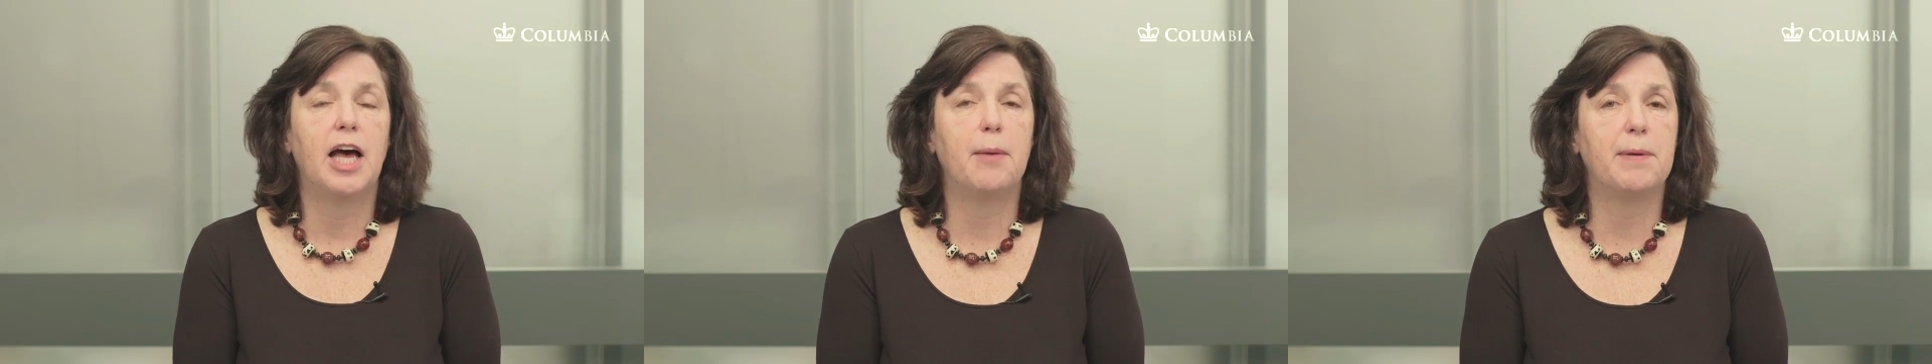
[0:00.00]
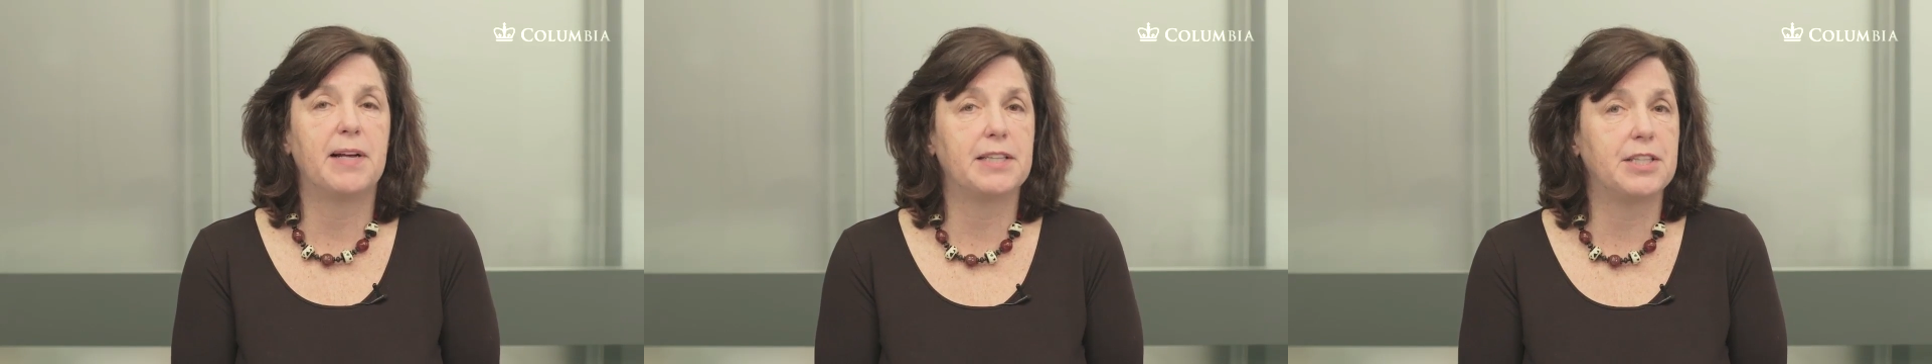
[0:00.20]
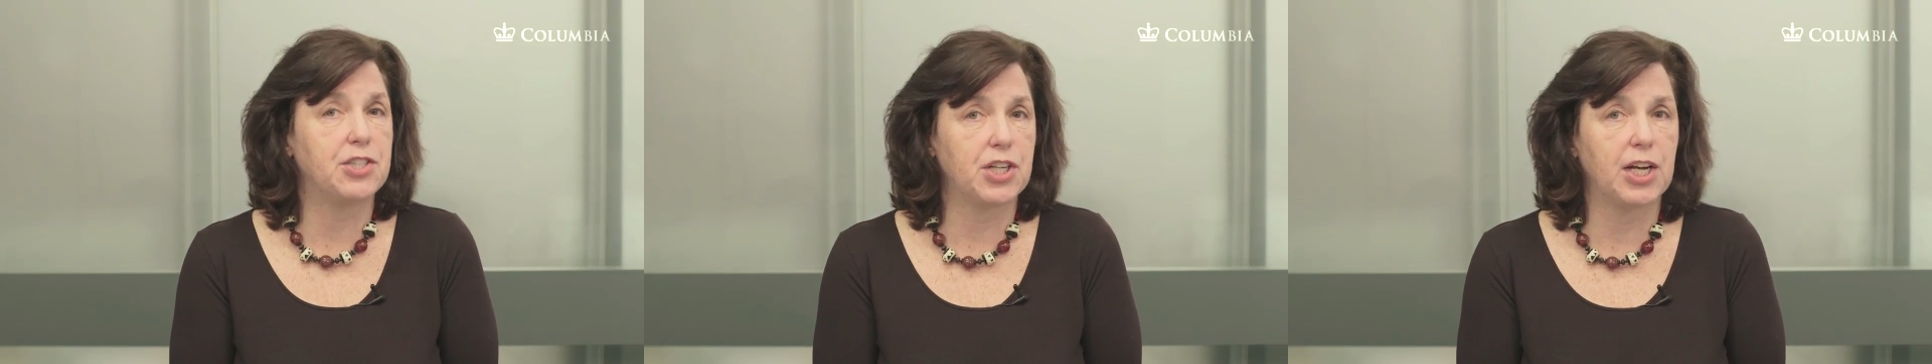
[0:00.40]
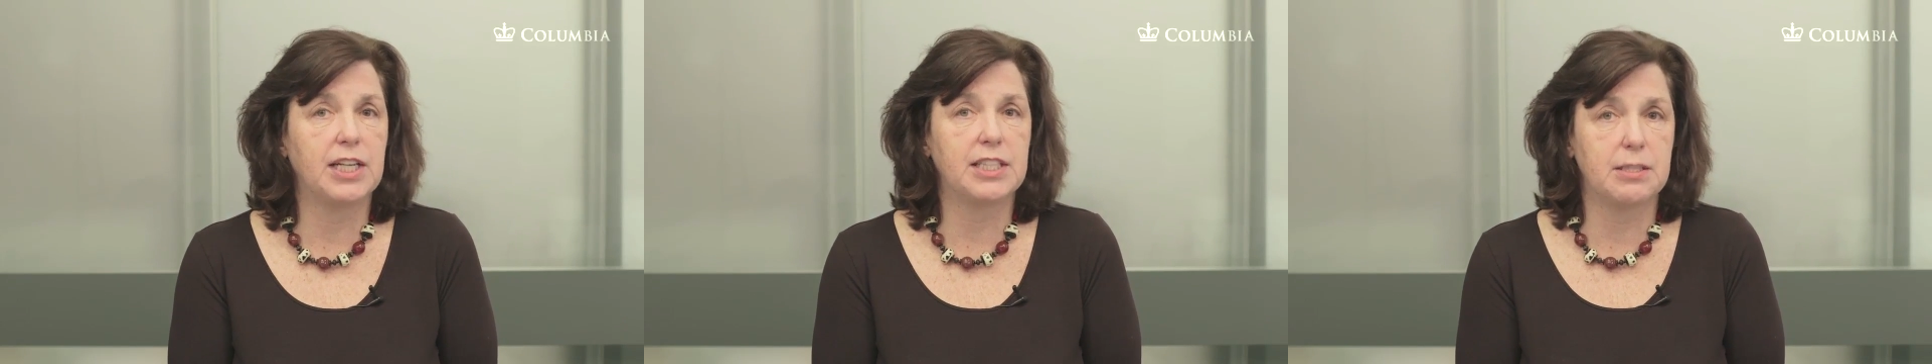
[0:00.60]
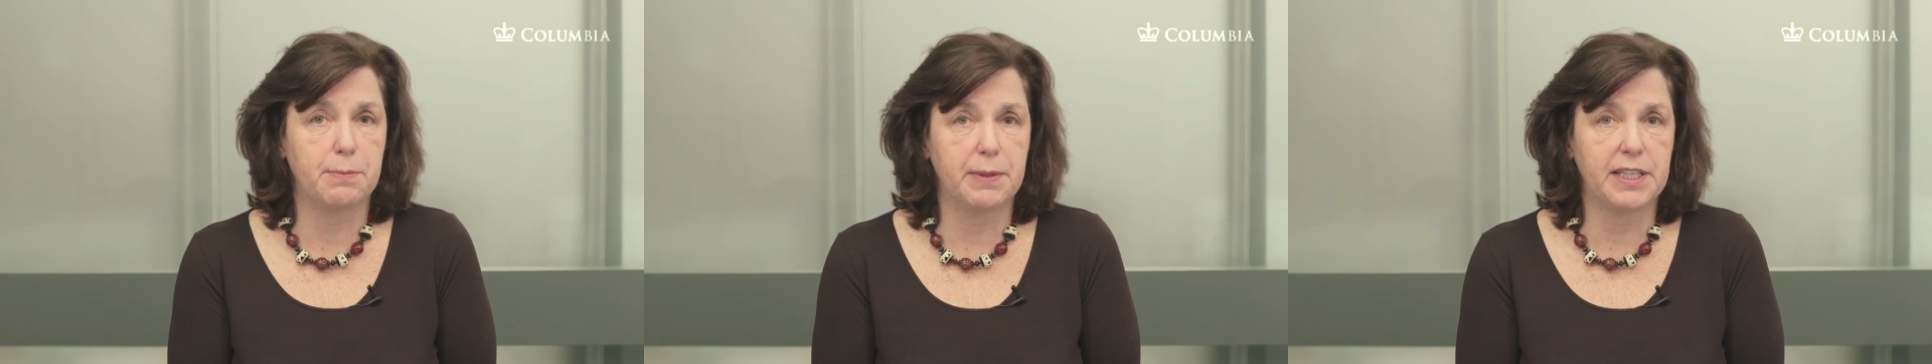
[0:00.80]
about the
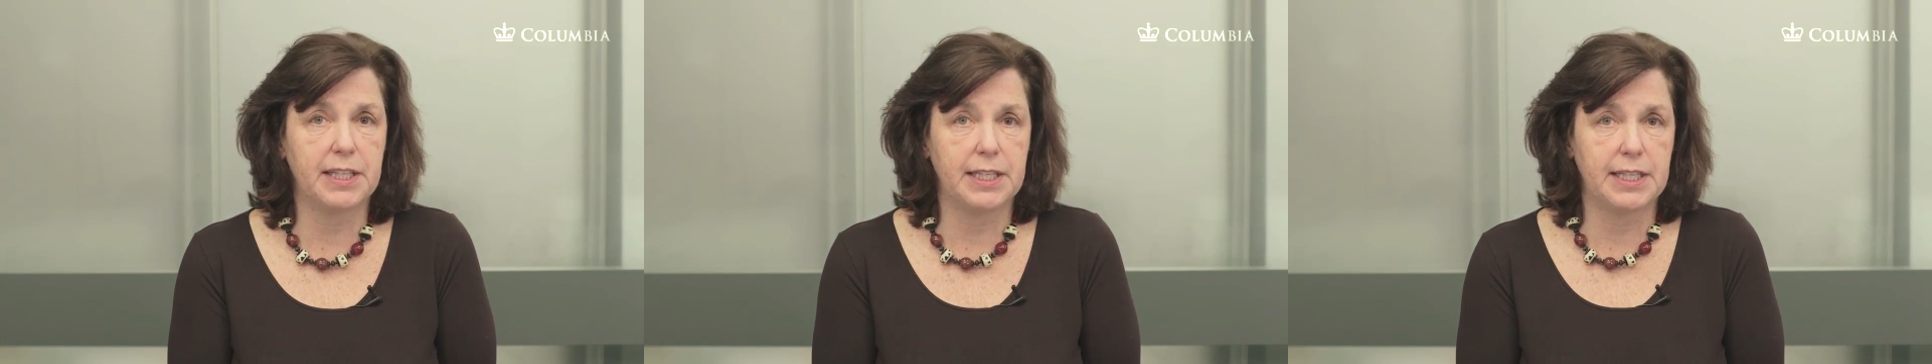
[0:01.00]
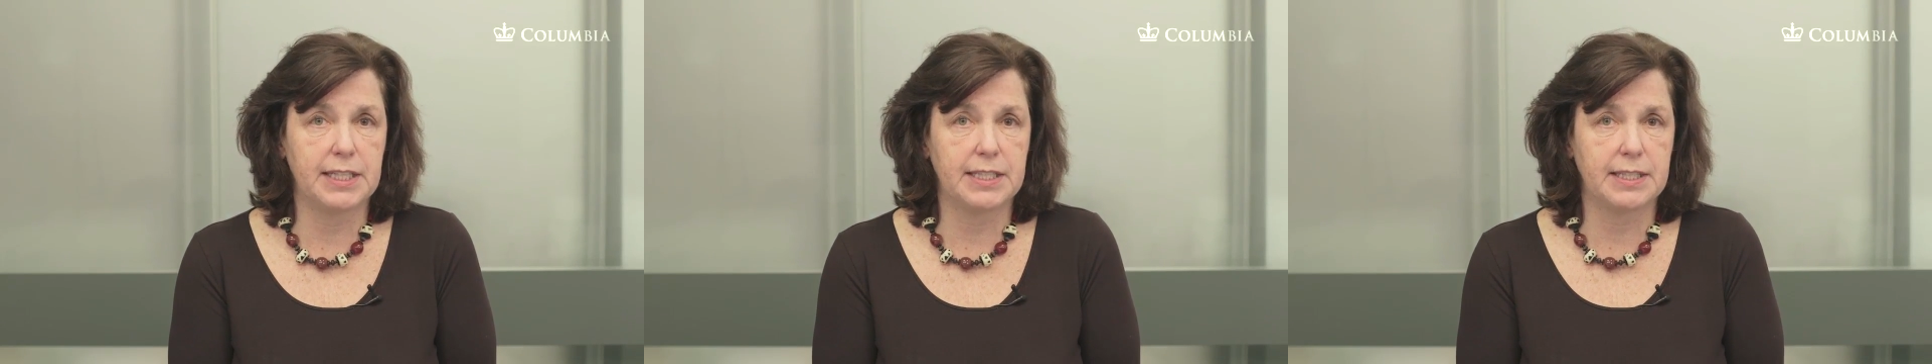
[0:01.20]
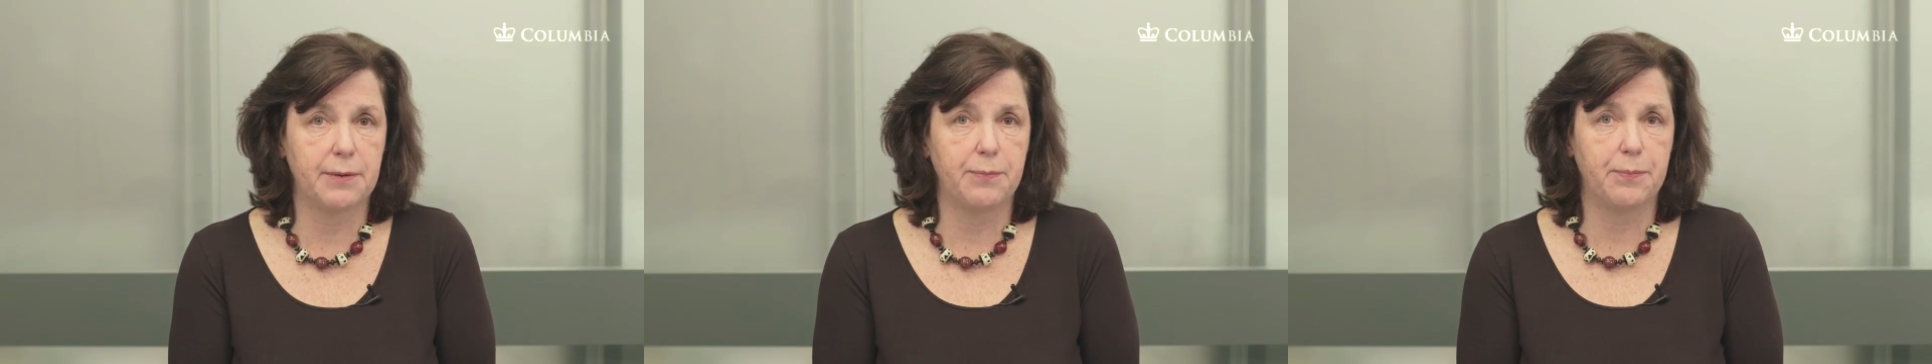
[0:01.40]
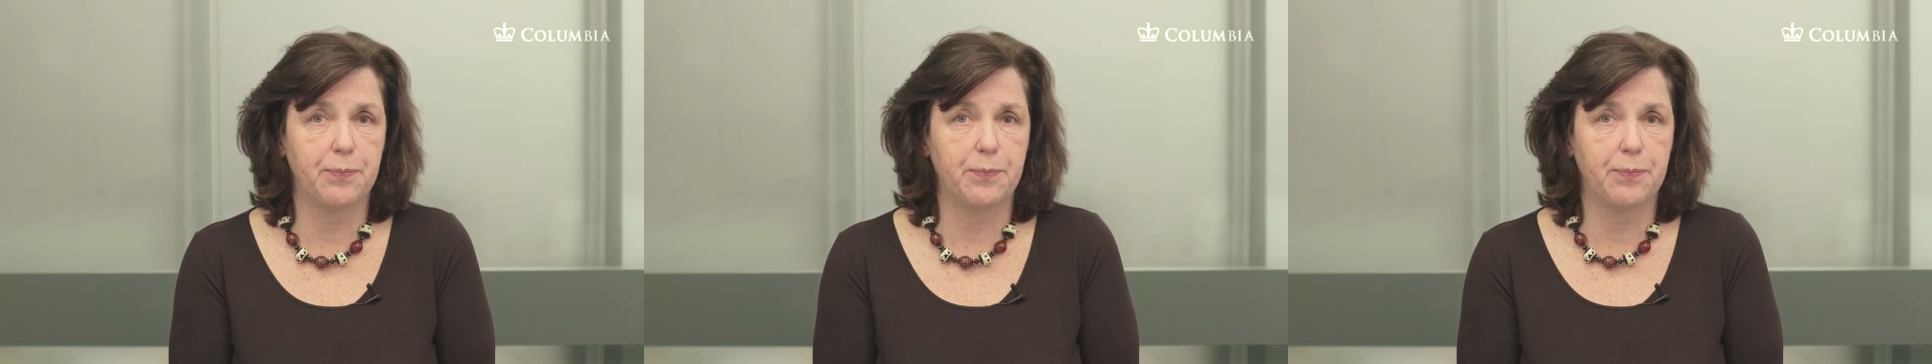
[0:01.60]
child's abilities.